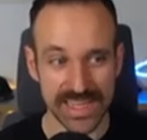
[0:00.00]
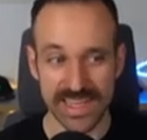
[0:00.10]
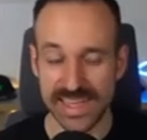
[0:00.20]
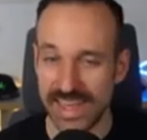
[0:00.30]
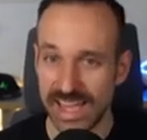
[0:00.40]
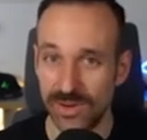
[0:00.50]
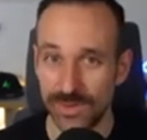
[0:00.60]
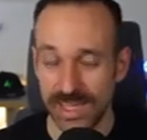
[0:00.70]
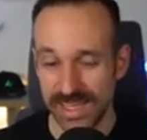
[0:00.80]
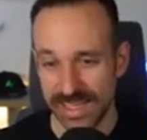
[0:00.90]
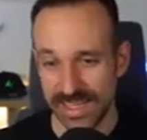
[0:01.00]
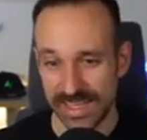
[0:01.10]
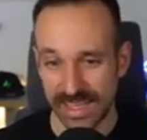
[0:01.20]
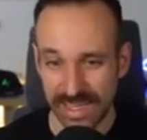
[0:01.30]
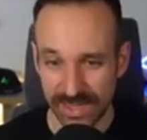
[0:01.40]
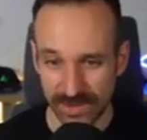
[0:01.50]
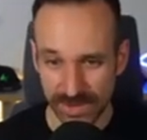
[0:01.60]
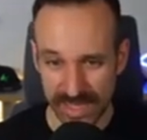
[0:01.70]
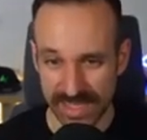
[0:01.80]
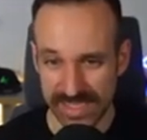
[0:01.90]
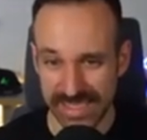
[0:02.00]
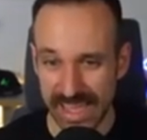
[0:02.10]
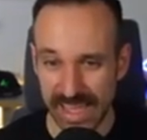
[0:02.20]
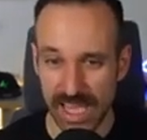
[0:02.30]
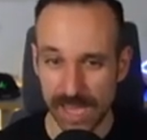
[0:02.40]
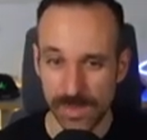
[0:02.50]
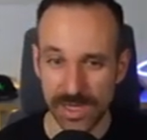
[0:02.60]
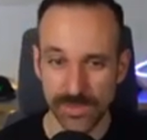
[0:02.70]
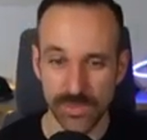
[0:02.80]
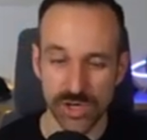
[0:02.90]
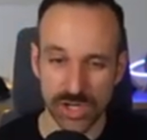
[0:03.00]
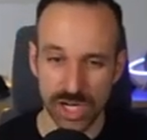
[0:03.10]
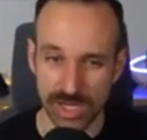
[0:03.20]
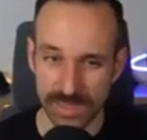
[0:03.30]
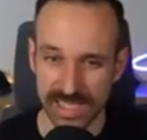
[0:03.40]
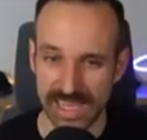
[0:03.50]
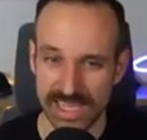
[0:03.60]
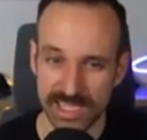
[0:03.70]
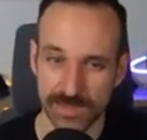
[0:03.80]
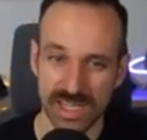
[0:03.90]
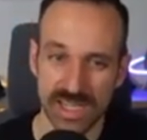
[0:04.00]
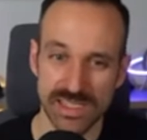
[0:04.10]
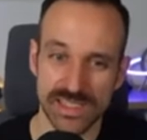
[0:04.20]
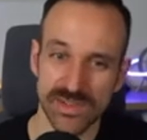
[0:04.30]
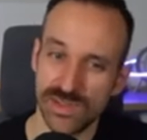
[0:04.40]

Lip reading: Now, here things get a bit more complicated because